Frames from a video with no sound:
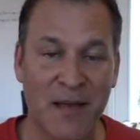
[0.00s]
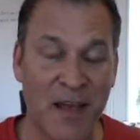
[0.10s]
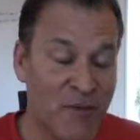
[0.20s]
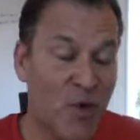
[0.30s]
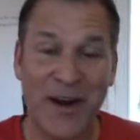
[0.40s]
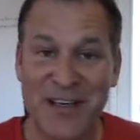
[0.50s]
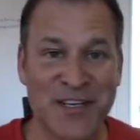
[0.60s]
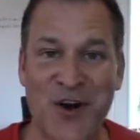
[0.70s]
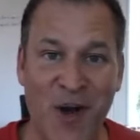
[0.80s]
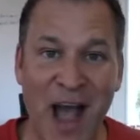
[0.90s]
even though he
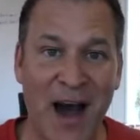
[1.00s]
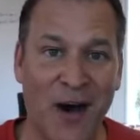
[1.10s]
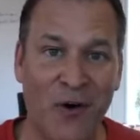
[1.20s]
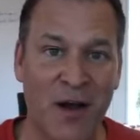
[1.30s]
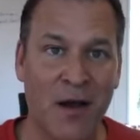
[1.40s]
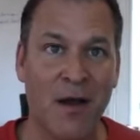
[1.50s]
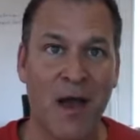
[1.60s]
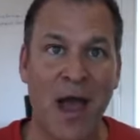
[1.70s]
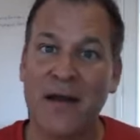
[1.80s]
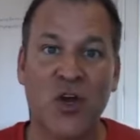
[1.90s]
doesn't know
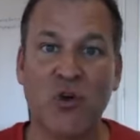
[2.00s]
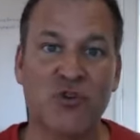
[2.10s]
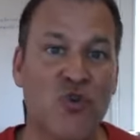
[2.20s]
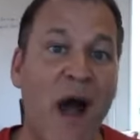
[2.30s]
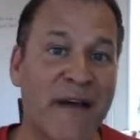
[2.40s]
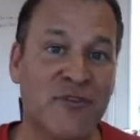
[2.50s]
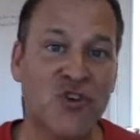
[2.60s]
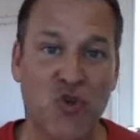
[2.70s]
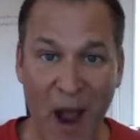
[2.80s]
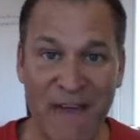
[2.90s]
how to go drive
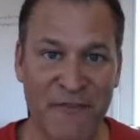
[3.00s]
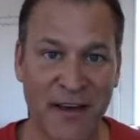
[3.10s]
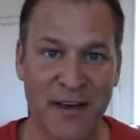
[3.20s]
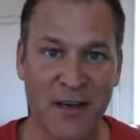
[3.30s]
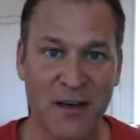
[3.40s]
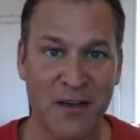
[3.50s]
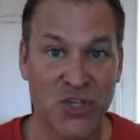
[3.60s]
traffic